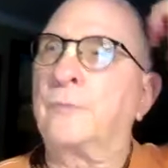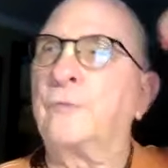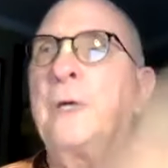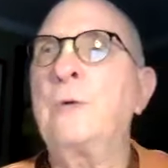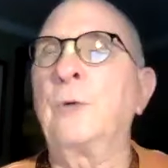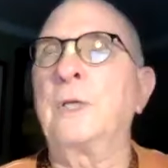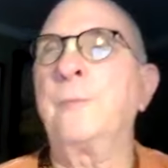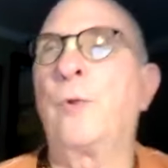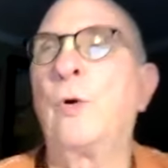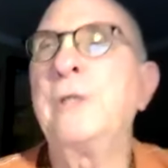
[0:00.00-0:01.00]
frequently
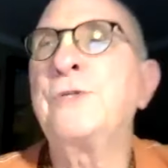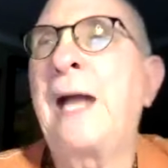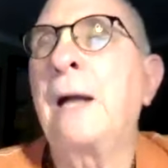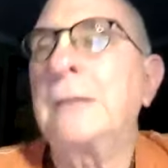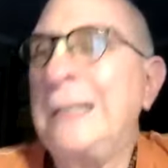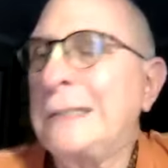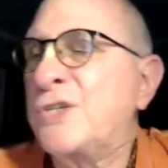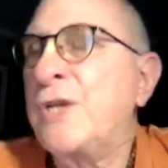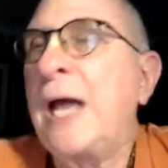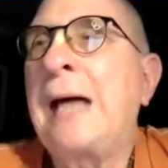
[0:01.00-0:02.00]
points out,
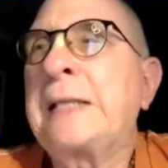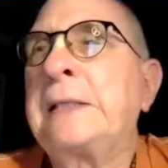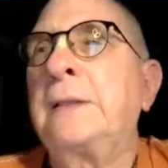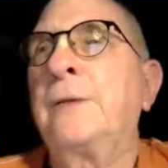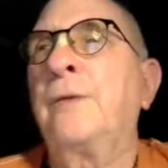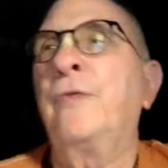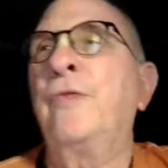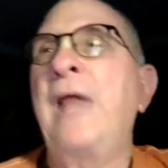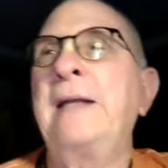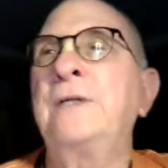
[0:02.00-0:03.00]
it's not
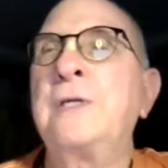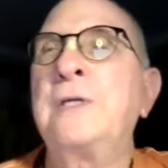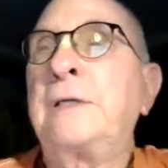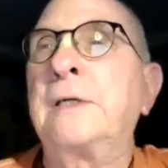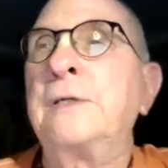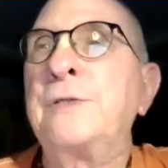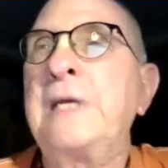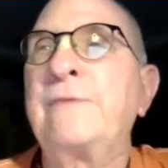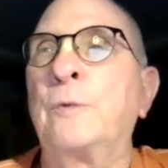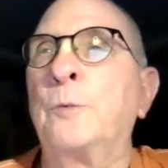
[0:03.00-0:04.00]
that it's
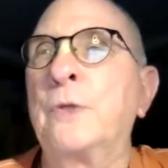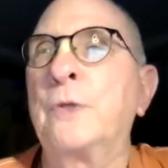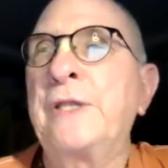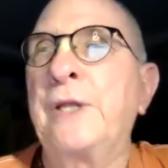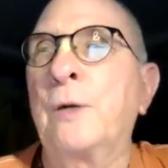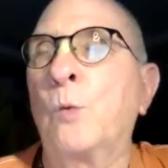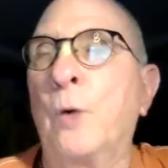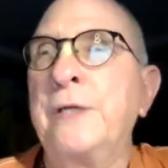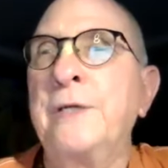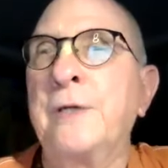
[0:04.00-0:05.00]
inconceivable that they're
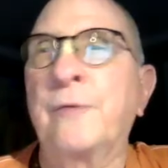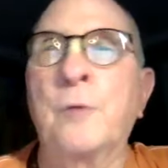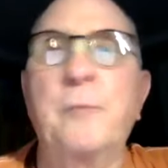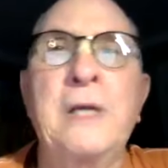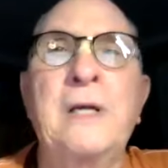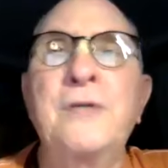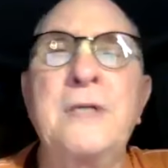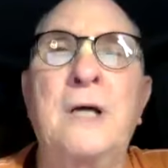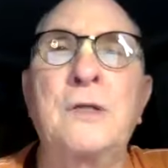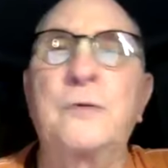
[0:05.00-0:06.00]
one and different, because
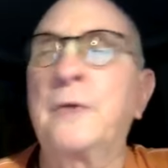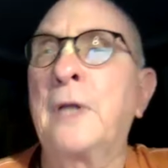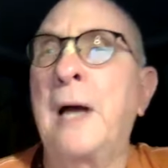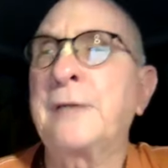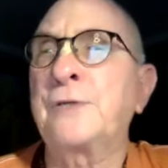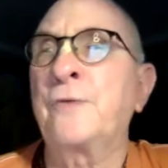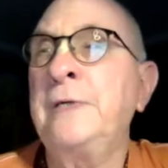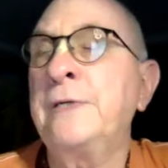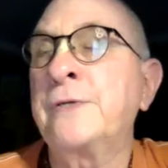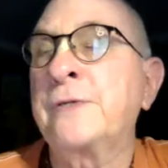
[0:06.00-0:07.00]
the other
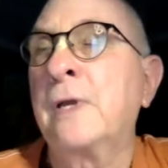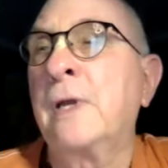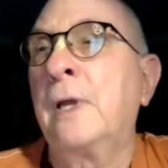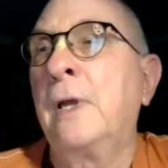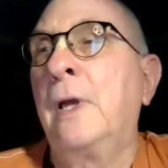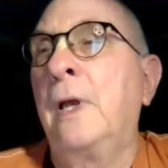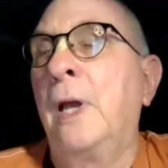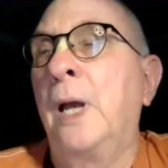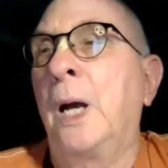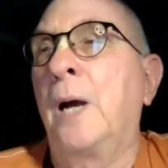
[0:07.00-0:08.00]
philosophies
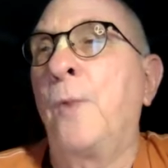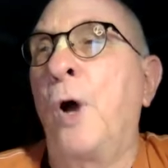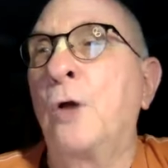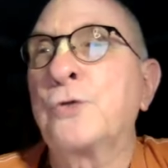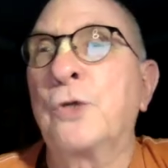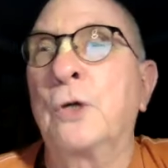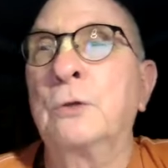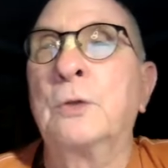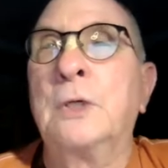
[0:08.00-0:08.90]
also